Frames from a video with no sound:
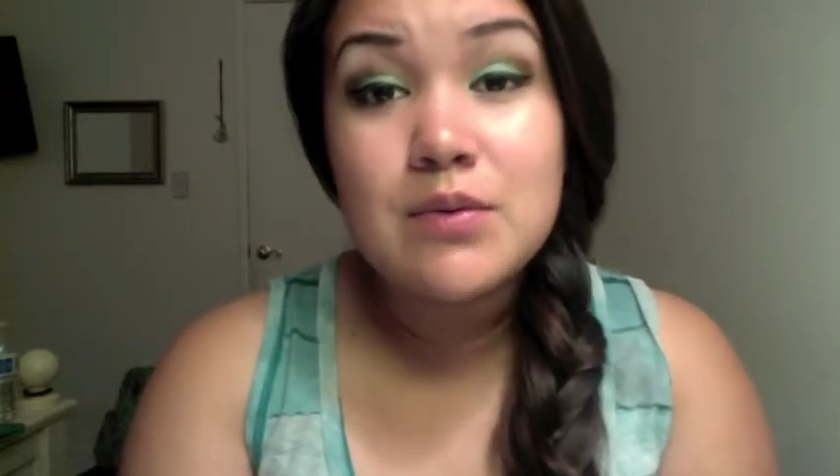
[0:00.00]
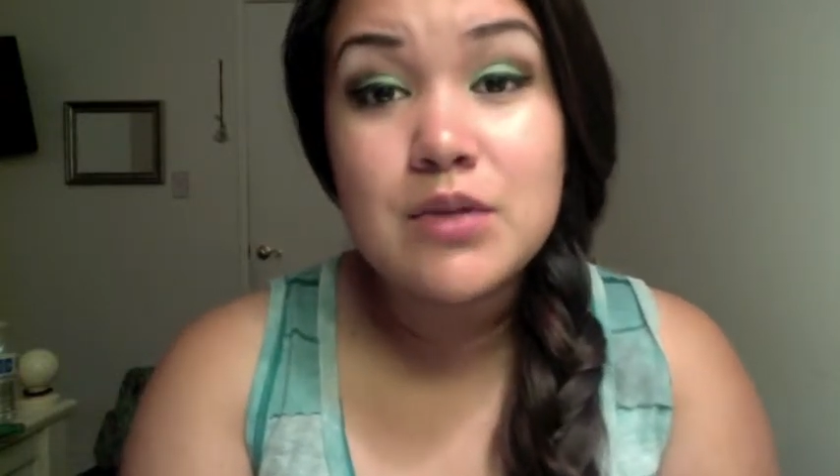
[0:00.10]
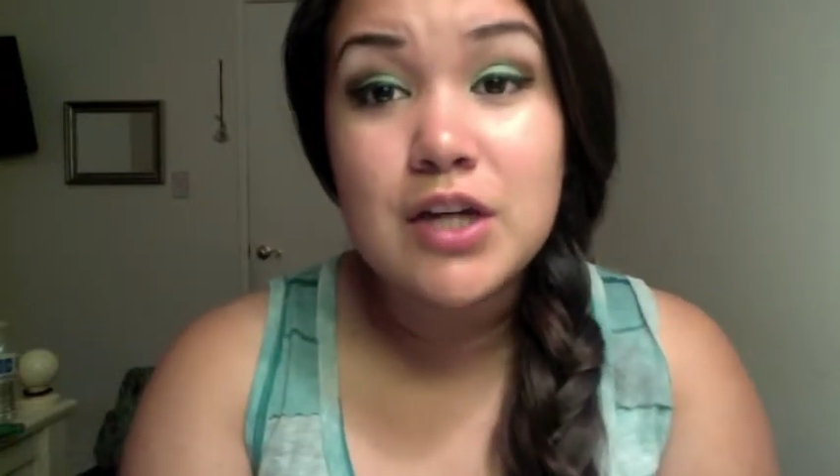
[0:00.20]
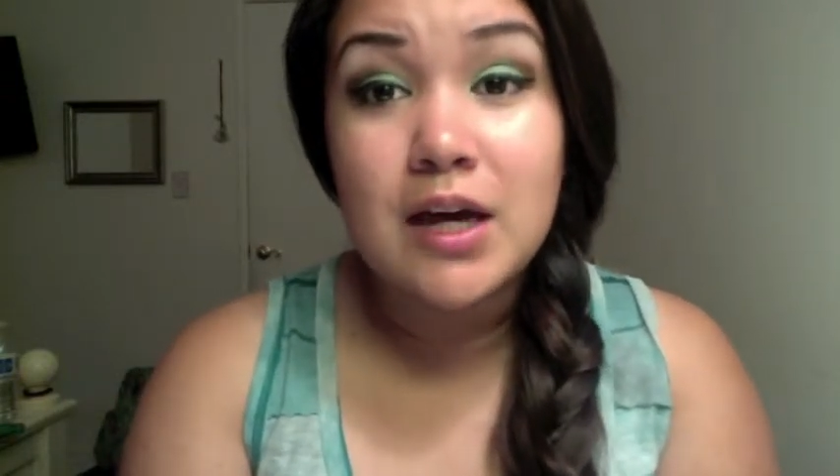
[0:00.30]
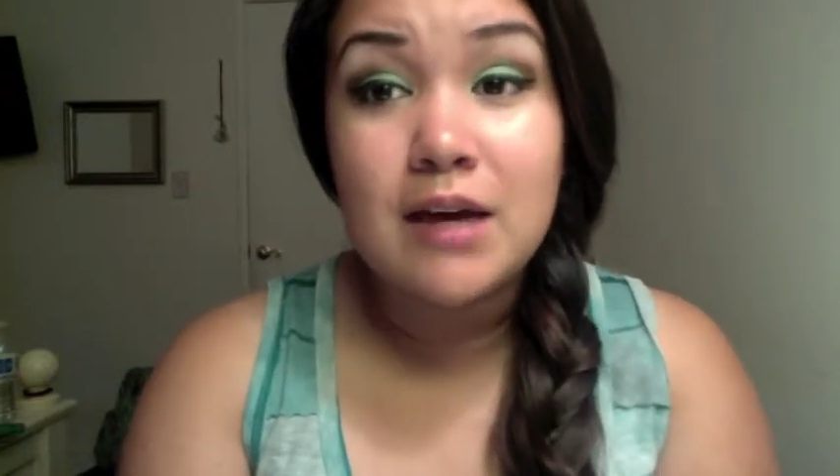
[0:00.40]

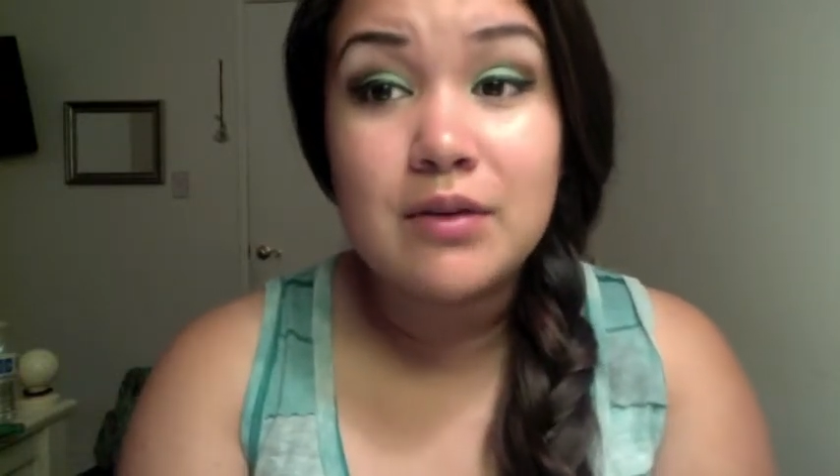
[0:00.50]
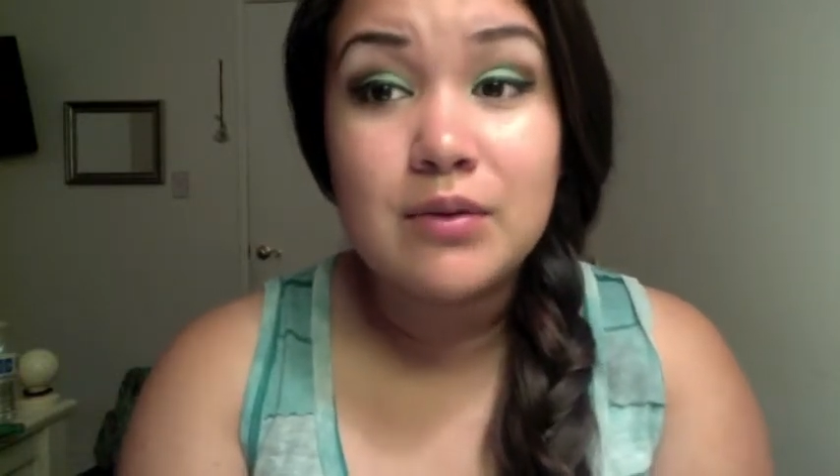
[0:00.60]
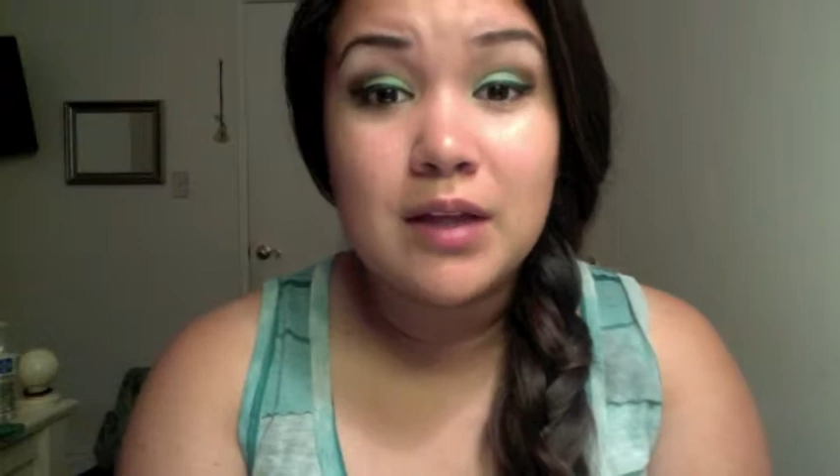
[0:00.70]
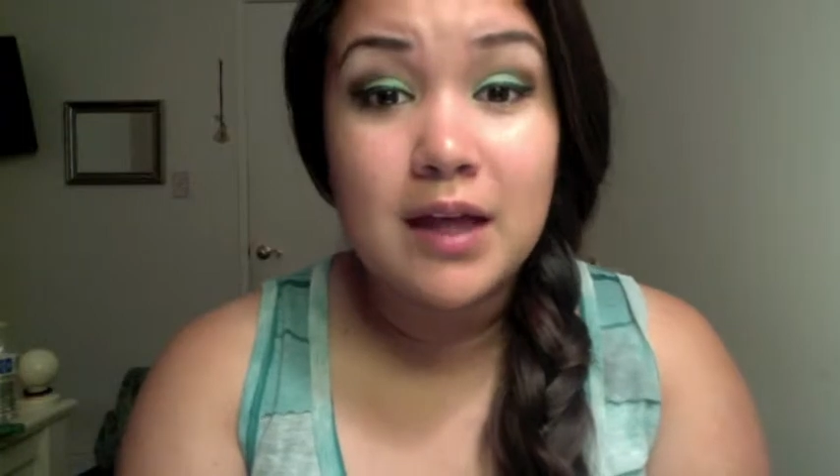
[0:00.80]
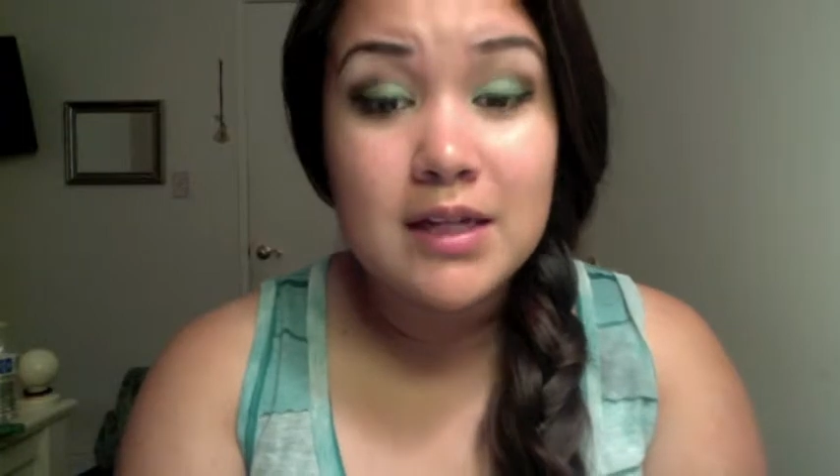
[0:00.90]
which I haven't
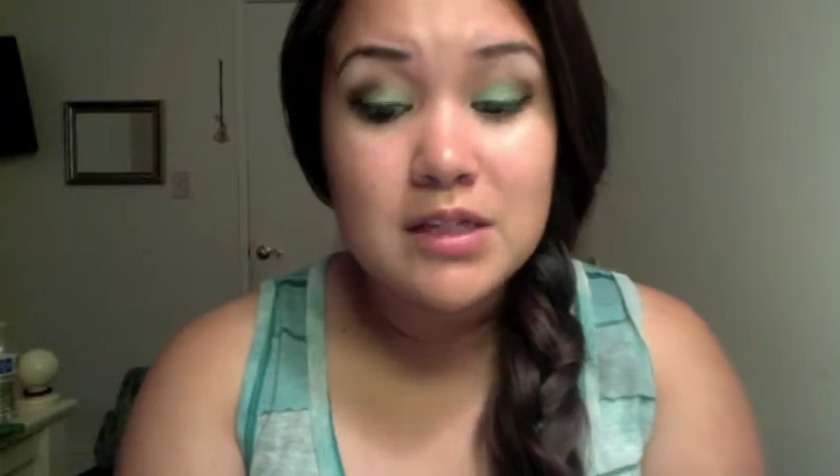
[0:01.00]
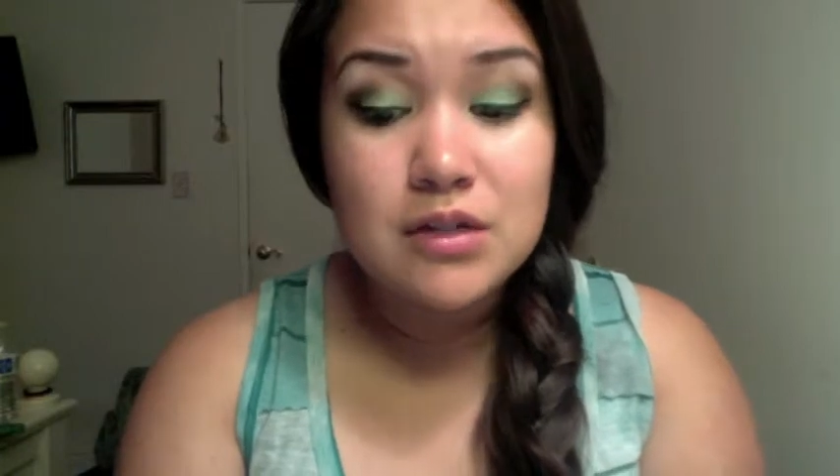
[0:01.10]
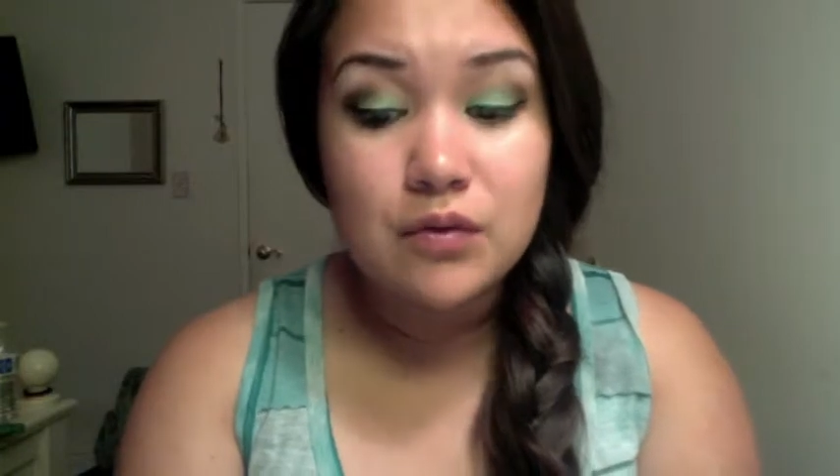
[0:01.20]
really asked